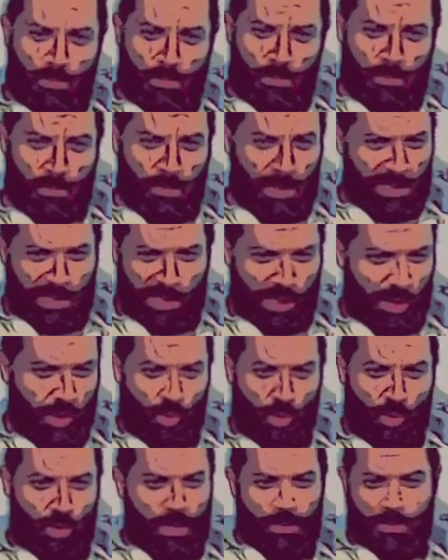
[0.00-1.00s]
What is the
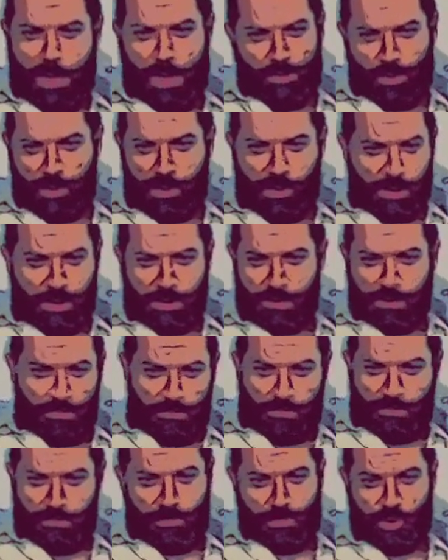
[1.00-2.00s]
story about this
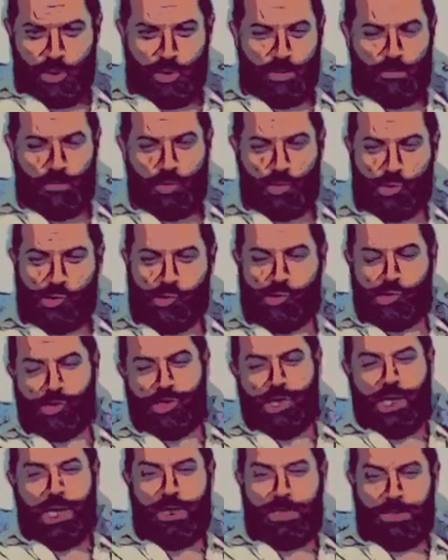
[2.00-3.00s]
universal
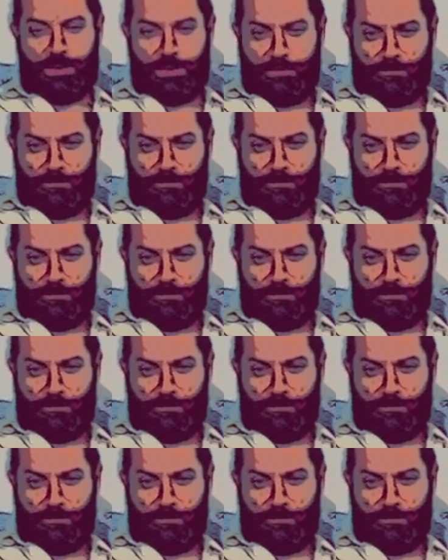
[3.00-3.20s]
society?